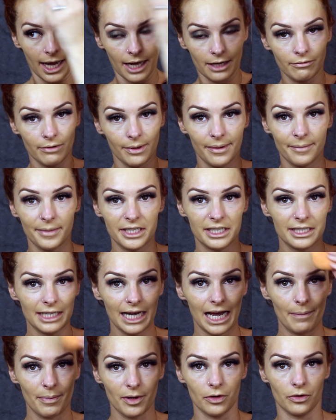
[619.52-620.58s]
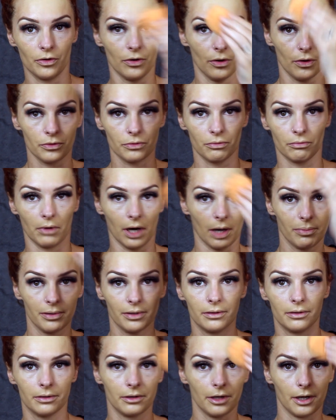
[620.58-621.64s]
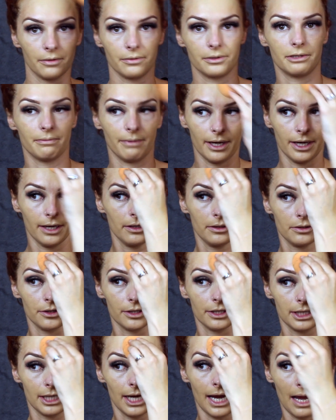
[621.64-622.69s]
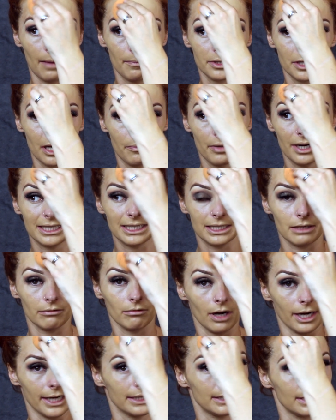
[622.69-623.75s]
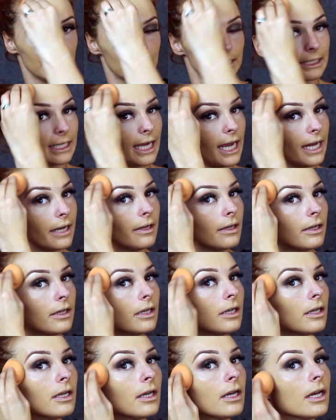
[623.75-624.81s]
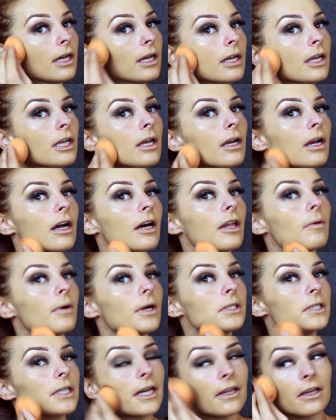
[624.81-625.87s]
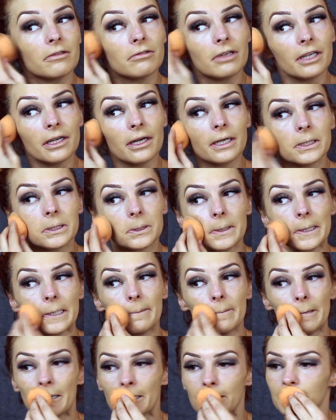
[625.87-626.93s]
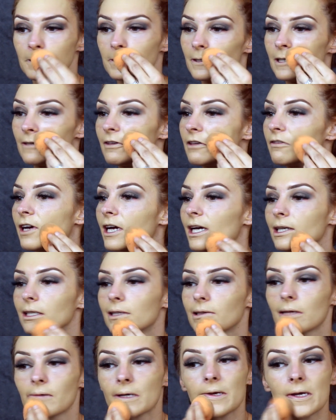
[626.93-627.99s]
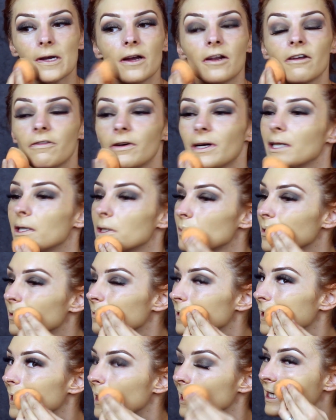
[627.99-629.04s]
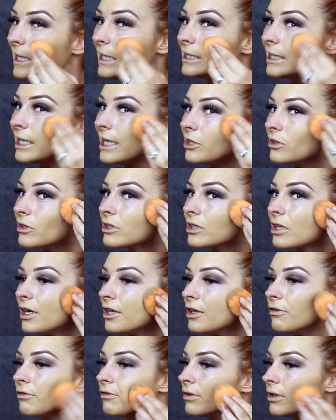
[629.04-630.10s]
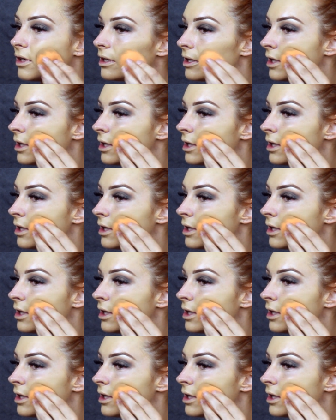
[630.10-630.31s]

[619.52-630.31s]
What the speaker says: And remember to tap, not rub. Don't smear, just tap so it presses it right into the skin. Otherwise you get those really nice streaky marks all over your face. And I find this one really easy just to kind of